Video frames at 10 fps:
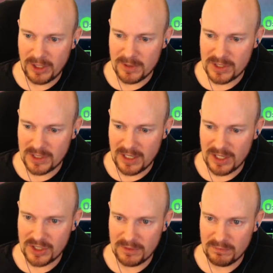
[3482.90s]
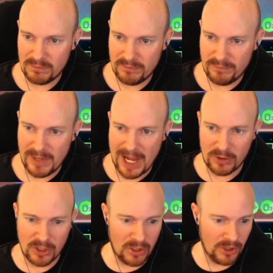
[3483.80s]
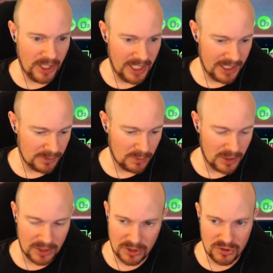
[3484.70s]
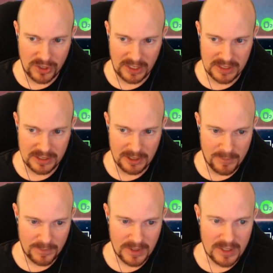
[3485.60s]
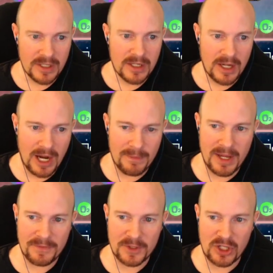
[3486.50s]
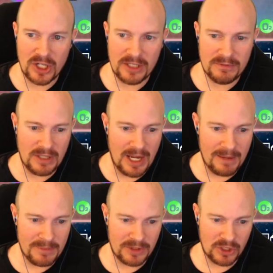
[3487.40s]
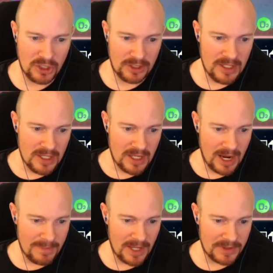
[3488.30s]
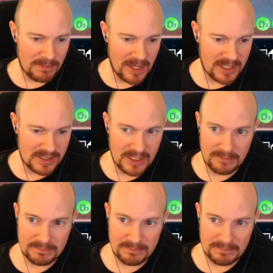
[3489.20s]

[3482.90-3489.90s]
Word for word: massage and alcohol that I never wanted to drink. So, I'm not the good. I'm not the good. I'm not the best at